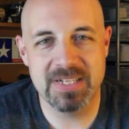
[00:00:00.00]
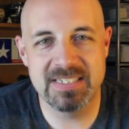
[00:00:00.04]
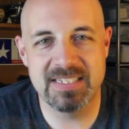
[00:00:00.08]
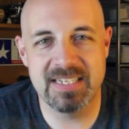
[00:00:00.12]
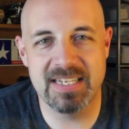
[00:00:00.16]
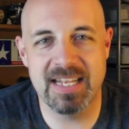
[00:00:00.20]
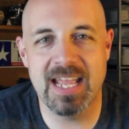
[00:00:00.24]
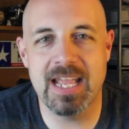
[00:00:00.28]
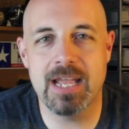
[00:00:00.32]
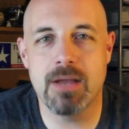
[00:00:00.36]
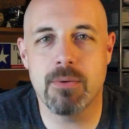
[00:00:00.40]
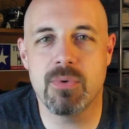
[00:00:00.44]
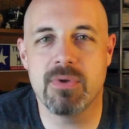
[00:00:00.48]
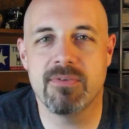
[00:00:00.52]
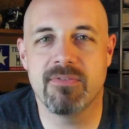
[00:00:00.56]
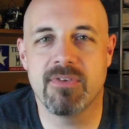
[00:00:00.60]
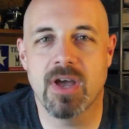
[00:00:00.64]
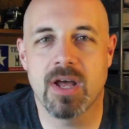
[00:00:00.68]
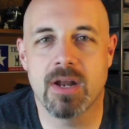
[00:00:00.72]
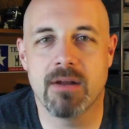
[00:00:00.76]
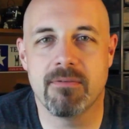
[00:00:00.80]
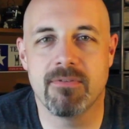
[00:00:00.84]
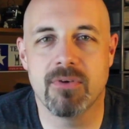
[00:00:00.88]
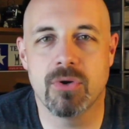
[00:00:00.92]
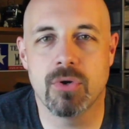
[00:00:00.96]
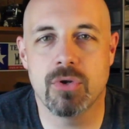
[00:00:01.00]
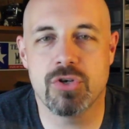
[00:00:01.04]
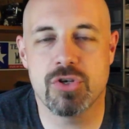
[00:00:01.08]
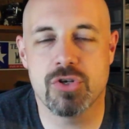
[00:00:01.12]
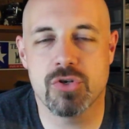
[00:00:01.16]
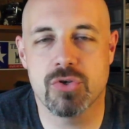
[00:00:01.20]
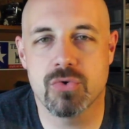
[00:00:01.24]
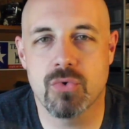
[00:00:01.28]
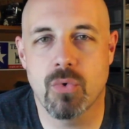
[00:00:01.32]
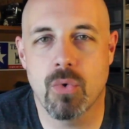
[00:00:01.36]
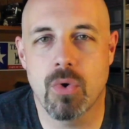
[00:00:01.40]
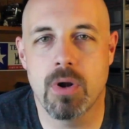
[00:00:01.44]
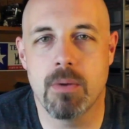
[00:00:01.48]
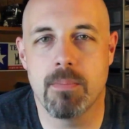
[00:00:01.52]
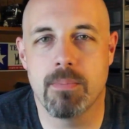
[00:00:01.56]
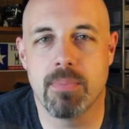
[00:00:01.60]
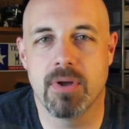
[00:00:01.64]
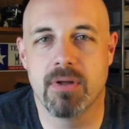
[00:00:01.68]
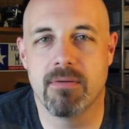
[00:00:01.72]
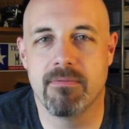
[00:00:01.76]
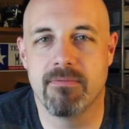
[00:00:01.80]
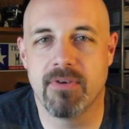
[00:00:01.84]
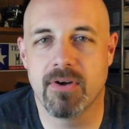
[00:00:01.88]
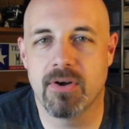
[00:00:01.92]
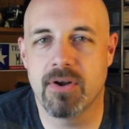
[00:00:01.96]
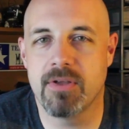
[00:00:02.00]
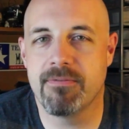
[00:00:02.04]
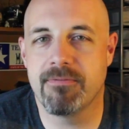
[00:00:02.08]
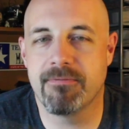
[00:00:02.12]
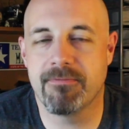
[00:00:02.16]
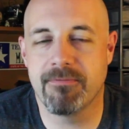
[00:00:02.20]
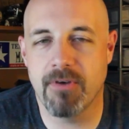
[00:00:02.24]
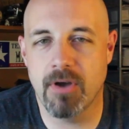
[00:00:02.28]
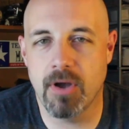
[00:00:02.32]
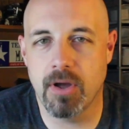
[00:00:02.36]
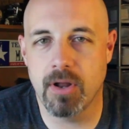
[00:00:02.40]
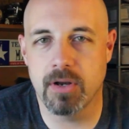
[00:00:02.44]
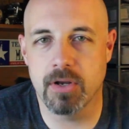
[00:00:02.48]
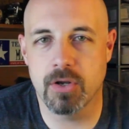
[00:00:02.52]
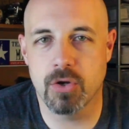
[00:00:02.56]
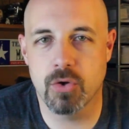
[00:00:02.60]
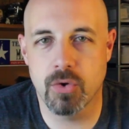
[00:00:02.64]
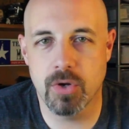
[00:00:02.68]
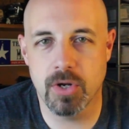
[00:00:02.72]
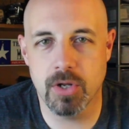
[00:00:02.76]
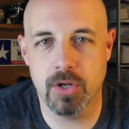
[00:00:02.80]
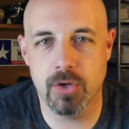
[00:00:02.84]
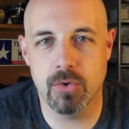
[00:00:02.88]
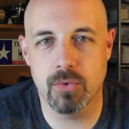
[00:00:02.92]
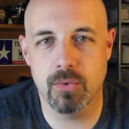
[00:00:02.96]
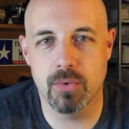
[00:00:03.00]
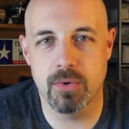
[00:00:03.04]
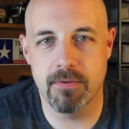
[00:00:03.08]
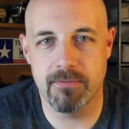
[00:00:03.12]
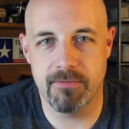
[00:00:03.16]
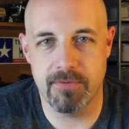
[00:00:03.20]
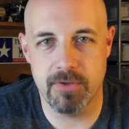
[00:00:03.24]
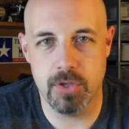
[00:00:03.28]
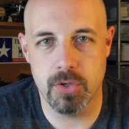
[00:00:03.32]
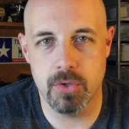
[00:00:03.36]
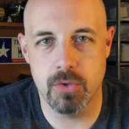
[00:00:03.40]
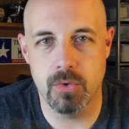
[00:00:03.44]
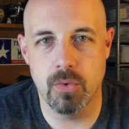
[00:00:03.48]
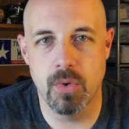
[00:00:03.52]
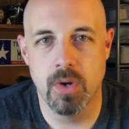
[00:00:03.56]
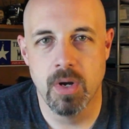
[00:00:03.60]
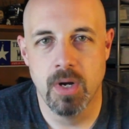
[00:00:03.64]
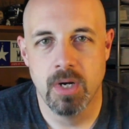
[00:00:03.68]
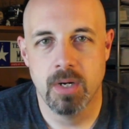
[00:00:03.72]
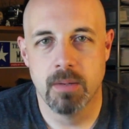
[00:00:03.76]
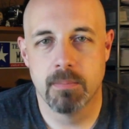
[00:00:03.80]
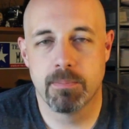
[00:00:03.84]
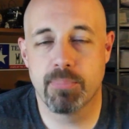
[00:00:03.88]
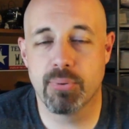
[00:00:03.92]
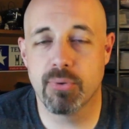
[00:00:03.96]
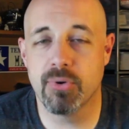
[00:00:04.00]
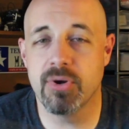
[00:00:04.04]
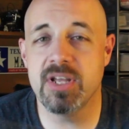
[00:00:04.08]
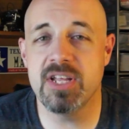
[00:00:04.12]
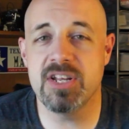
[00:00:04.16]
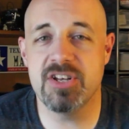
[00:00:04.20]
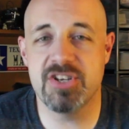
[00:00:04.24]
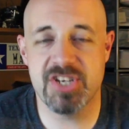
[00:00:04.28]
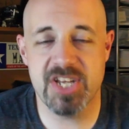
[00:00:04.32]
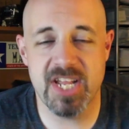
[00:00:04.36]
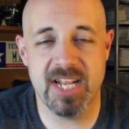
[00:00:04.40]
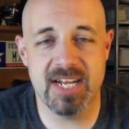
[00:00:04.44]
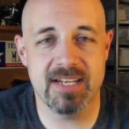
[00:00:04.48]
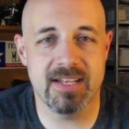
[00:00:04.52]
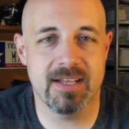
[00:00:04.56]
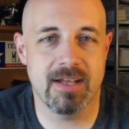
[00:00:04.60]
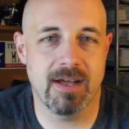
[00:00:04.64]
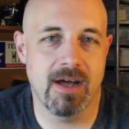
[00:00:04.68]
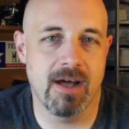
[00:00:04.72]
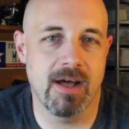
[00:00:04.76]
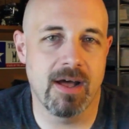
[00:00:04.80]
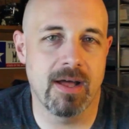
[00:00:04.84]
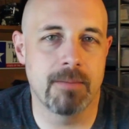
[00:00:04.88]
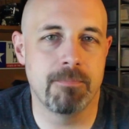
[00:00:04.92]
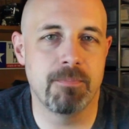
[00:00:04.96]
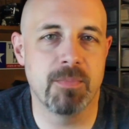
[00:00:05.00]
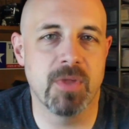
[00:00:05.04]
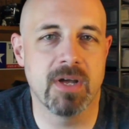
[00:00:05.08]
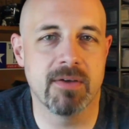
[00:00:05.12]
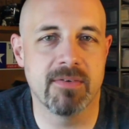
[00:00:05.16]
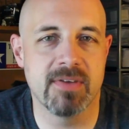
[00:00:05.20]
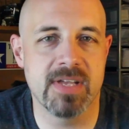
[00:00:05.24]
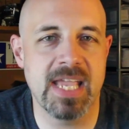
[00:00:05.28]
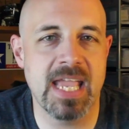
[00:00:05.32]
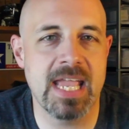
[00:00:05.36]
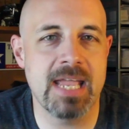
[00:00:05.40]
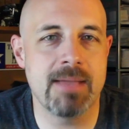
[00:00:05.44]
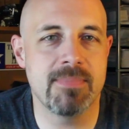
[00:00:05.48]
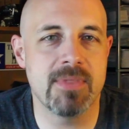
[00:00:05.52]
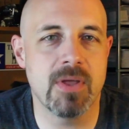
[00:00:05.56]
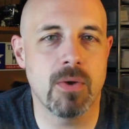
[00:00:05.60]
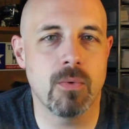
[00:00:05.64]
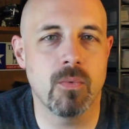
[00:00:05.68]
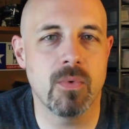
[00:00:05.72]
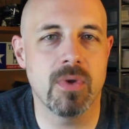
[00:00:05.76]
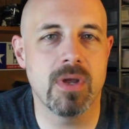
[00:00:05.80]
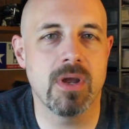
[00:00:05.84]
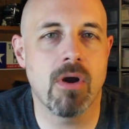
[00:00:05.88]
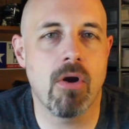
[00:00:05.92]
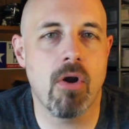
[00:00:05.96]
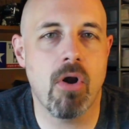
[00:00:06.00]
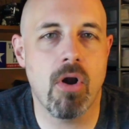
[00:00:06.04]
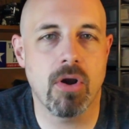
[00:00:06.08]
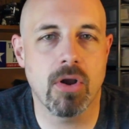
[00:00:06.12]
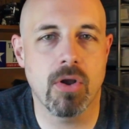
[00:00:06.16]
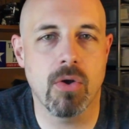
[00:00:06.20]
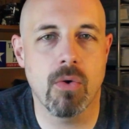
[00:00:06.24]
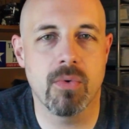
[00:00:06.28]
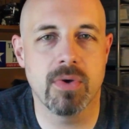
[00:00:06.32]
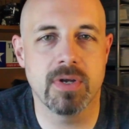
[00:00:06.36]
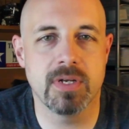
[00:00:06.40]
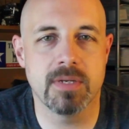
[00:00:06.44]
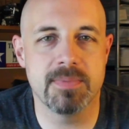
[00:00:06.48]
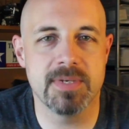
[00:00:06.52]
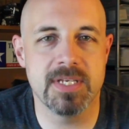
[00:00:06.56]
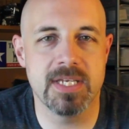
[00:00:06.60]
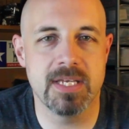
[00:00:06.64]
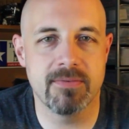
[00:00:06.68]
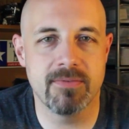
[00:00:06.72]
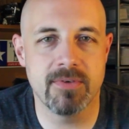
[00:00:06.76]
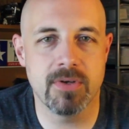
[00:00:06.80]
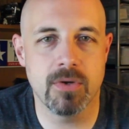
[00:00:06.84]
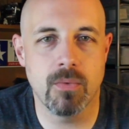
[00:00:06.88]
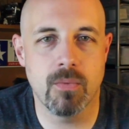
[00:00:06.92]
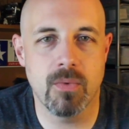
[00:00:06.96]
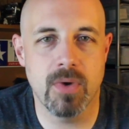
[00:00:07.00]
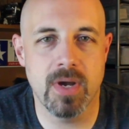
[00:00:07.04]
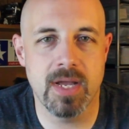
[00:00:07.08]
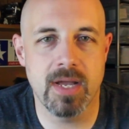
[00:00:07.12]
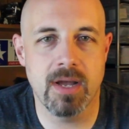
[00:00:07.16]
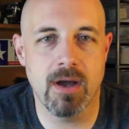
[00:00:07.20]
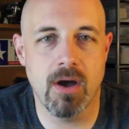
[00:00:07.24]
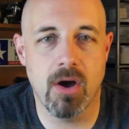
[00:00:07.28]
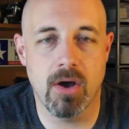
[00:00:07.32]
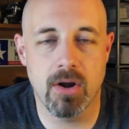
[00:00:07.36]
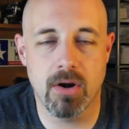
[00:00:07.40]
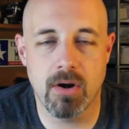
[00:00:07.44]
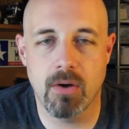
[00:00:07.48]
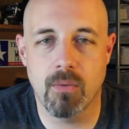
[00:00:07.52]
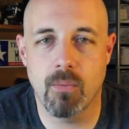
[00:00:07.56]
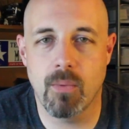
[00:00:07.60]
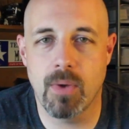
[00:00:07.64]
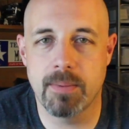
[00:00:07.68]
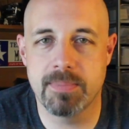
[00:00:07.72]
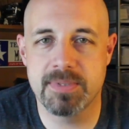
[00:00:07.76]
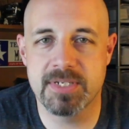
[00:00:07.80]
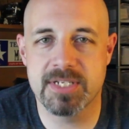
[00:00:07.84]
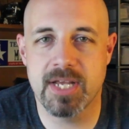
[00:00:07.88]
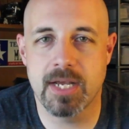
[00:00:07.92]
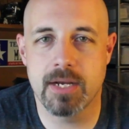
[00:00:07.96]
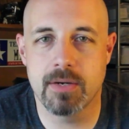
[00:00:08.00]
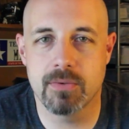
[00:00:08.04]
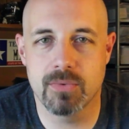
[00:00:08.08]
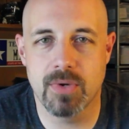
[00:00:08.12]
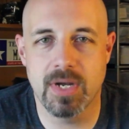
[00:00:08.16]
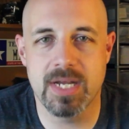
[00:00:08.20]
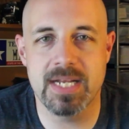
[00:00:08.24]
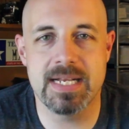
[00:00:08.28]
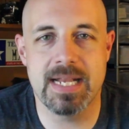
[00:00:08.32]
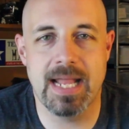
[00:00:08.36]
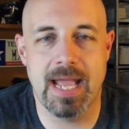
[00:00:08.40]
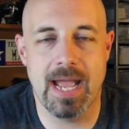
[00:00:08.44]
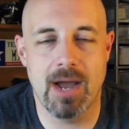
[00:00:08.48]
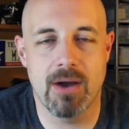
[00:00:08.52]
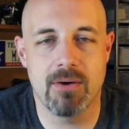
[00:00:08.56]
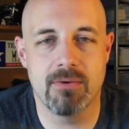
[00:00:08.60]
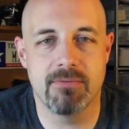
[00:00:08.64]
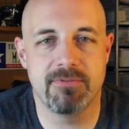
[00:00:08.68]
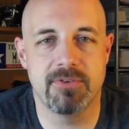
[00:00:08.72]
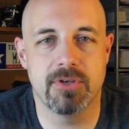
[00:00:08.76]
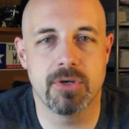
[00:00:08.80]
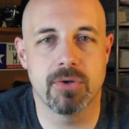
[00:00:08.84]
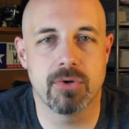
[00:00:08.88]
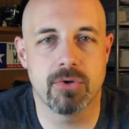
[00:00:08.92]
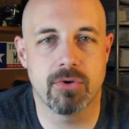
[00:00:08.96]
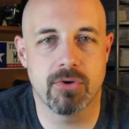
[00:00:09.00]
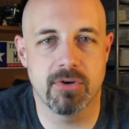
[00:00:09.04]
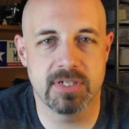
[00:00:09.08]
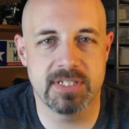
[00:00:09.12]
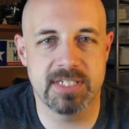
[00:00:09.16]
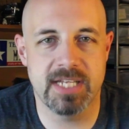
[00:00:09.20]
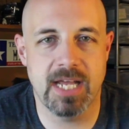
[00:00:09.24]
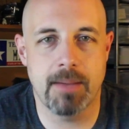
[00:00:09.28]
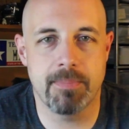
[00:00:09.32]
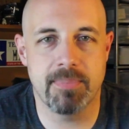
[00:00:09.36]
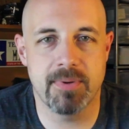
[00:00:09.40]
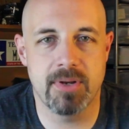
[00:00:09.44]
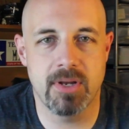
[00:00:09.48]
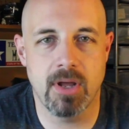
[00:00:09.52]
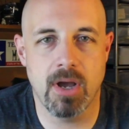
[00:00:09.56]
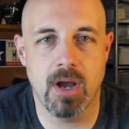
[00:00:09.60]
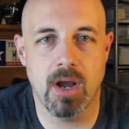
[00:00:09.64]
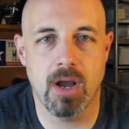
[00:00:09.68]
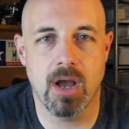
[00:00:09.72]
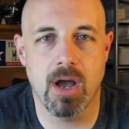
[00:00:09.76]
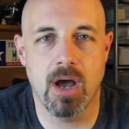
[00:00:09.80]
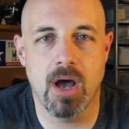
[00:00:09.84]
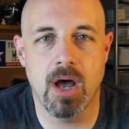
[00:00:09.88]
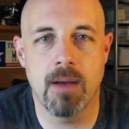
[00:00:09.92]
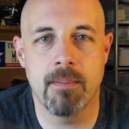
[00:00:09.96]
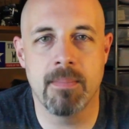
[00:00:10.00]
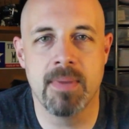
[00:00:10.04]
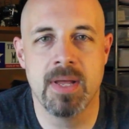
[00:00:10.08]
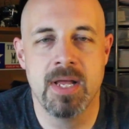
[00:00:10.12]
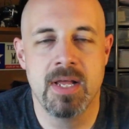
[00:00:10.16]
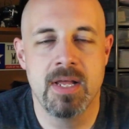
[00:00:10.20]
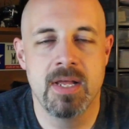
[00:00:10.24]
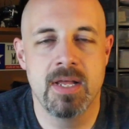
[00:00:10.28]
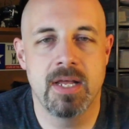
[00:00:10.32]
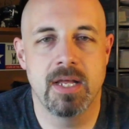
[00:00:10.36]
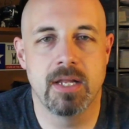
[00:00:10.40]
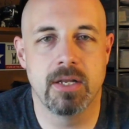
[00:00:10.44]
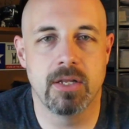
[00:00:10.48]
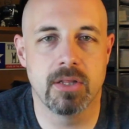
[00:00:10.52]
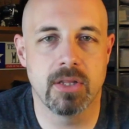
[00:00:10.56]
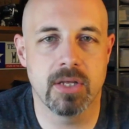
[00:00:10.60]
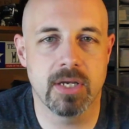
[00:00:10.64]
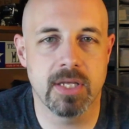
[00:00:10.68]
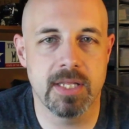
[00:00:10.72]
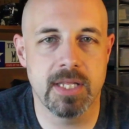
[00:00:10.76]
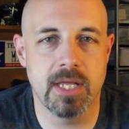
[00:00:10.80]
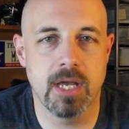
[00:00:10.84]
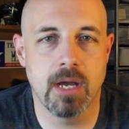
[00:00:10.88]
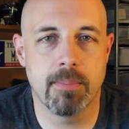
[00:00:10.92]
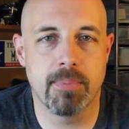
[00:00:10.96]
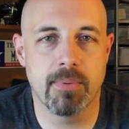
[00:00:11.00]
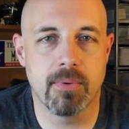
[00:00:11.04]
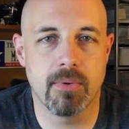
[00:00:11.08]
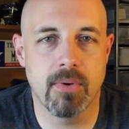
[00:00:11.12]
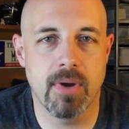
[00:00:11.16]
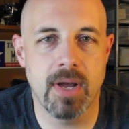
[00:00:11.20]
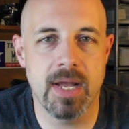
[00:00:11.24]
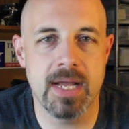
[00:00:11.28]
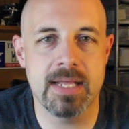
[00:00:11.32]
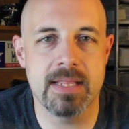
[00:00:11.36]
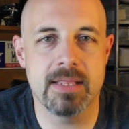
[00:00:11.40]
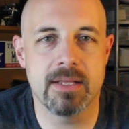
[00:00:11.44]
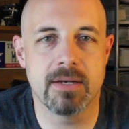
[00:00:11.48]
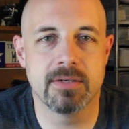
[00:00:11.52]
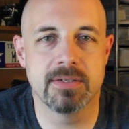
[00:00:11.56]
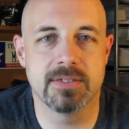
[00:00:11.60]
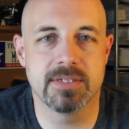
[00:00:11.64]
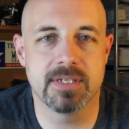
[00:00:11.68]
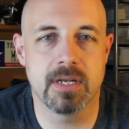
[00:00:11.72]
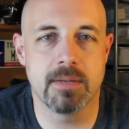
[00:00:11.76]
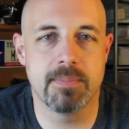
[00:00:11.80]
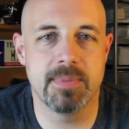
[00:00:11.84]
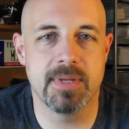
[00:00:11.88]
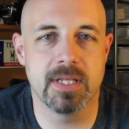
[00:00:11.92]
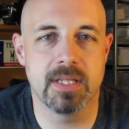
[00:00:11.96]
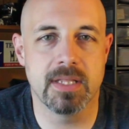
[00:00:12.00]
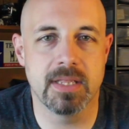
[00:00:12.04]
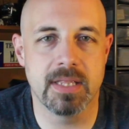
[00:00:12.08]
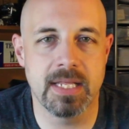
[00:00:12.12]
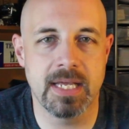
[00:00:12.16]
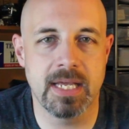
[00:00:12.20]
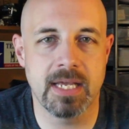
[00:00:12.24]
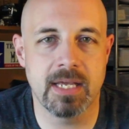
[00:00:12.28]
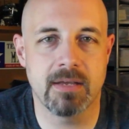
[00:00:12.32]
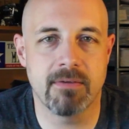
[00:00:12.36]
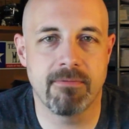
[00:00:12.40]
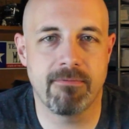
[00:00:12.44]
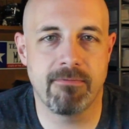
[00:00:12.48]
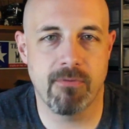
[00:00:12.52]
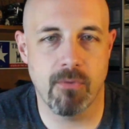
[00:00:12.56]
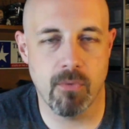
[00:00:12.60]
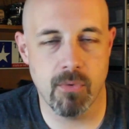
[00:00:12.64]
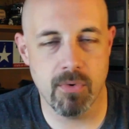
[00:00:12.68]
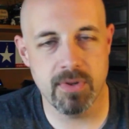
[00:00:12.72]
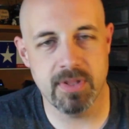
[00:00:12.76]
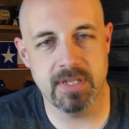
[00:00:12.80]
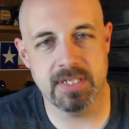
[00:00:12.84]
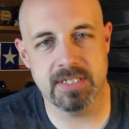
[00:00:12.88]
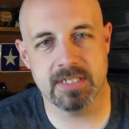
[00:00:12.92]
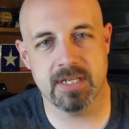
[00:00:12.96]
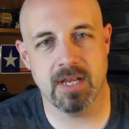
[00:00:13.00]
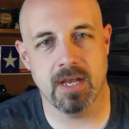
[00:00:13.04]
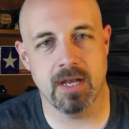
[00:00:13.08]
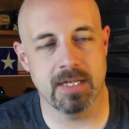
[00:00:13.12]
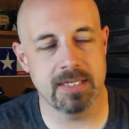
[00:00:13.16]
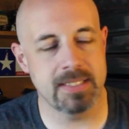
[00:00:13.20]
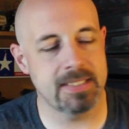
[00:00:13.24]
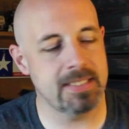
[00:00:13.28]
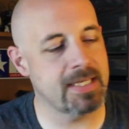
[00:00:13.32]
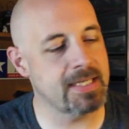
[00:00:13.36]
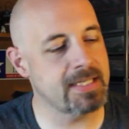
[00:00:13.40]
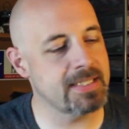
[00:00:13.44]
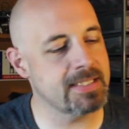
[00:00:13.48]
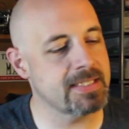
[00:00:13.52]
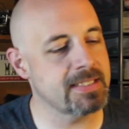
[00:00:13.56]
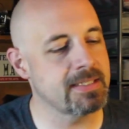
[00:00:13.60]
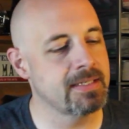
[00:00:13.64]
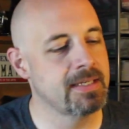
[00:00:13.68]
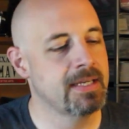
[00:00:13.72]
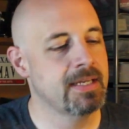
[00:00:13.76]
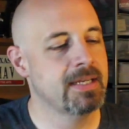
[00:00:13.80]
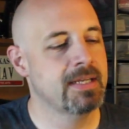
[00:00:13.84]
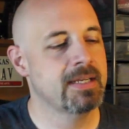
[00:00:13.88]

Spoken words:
Today we've got a very short but very fun critical review pre-Gen Con of a game that we are going to be giving away on our website right now. If you go to CritsHappen.com and you look in the upper right, there's going to be a link for this contest.